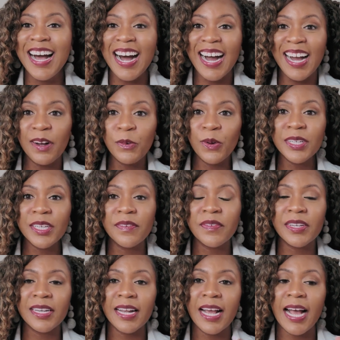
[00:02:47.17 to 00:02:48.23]
I will
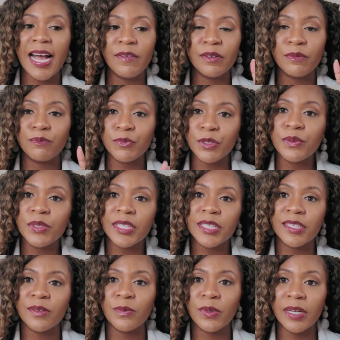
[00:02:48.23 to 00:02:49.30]
even have it
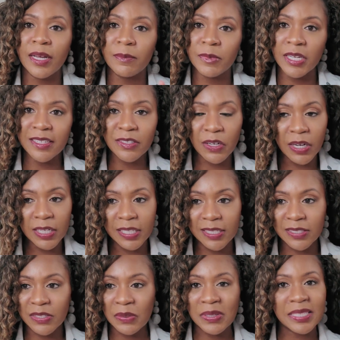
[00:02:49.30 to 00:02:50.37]
muted when I'm not talking
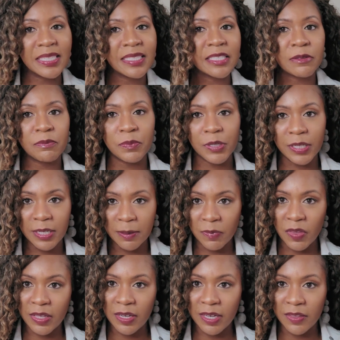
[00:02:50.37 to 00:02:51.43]
so it doesn't pick up
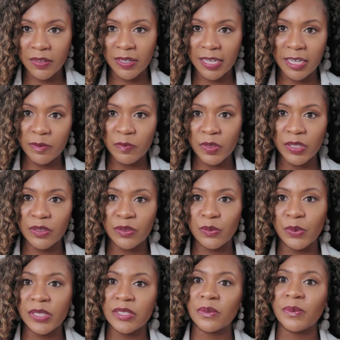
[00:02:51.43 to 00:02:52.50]
the other ambient
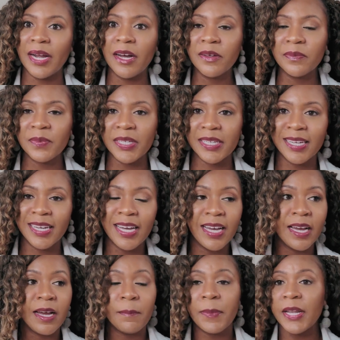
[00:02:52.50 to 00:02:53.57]
noise around me.
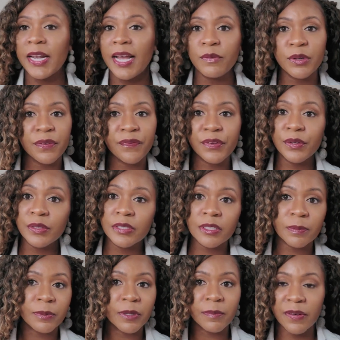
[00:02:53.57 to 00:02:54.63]
But I refuse to
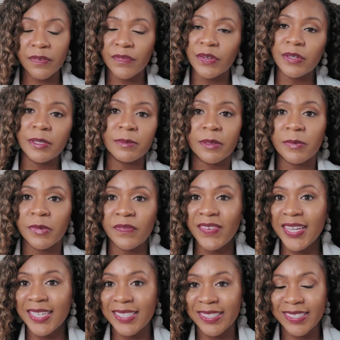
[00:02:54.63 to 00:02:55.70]
put my phone up to my
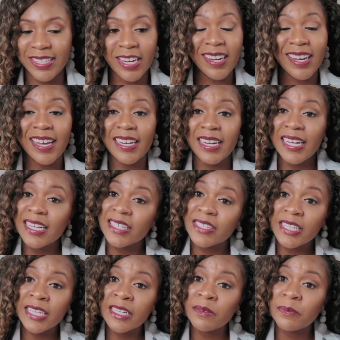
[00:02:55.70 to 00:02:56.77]
face, and I
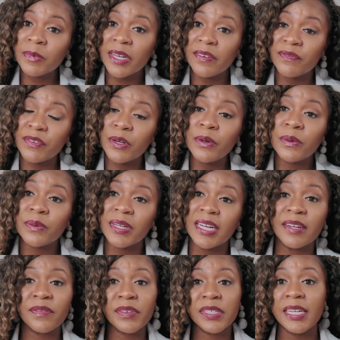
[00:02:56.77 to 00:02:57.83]
clean my phone
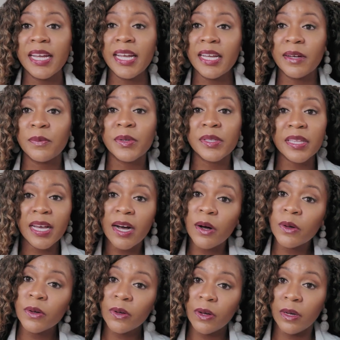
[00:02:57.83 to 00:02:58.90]
every day with
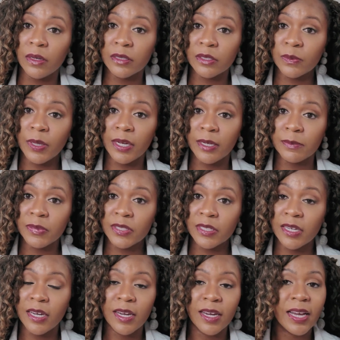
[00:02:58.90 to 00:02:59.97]
alcohol swabs.
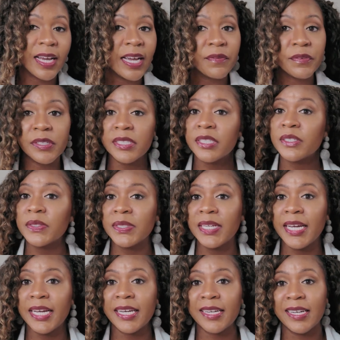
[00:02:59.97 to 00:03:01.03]
Every single
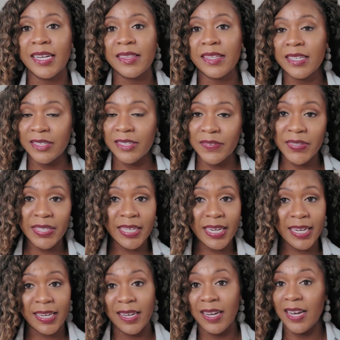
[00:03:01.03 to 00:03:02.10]
day, at of the
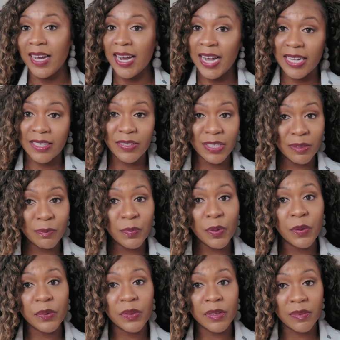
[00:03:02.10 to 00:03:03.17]
day, I clean
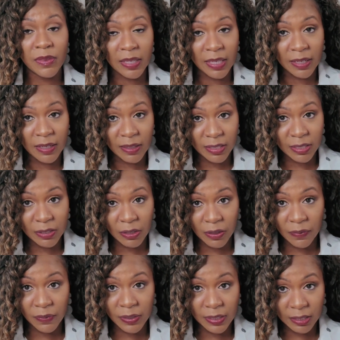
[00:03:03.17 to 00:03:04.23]
both the
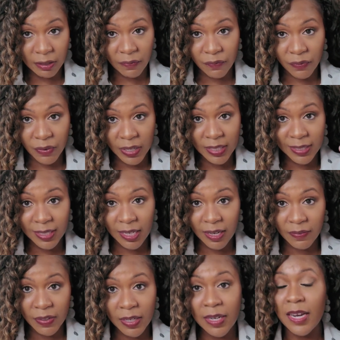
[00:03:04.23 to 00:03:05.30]
surface, the front
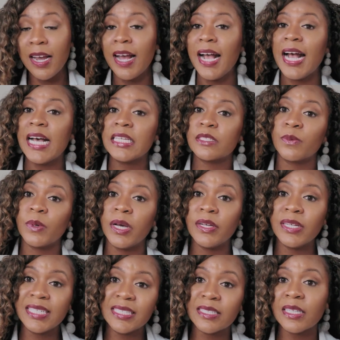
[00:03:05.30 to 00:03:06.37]
of it, as well
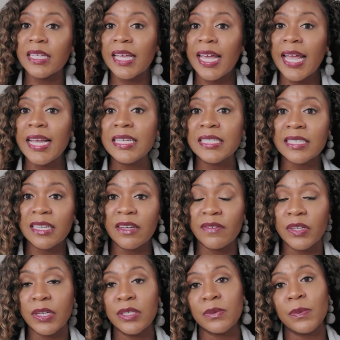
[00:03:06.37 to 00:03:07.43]
as the case of
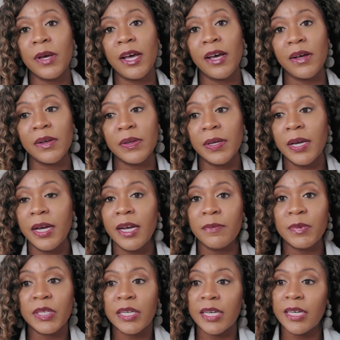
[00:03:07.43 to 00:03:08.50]
it as well.
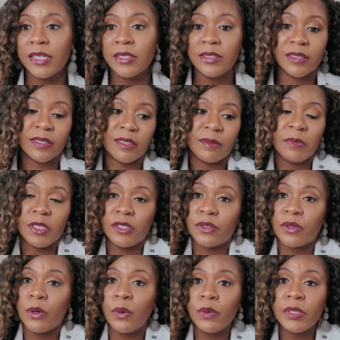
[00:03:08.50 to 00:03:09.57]
Because, I mean, you're
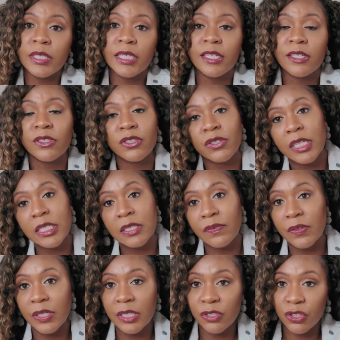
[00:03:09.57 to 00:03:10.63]
holding it, you're
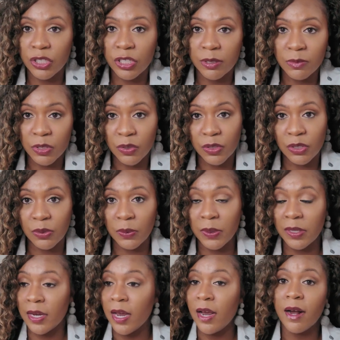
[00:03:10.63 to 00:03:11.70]
transferring germs onto
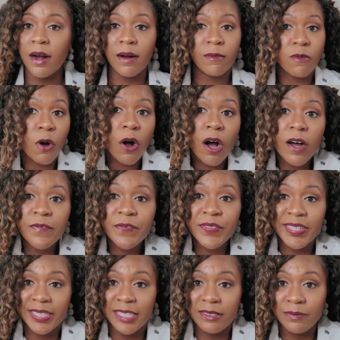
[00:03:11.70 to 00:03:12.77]
it
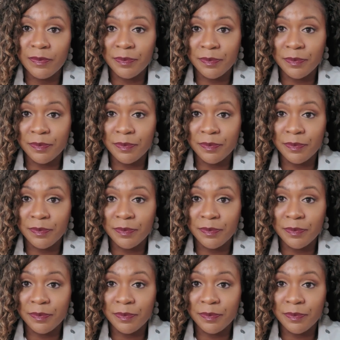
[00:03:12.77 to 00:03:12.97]
often.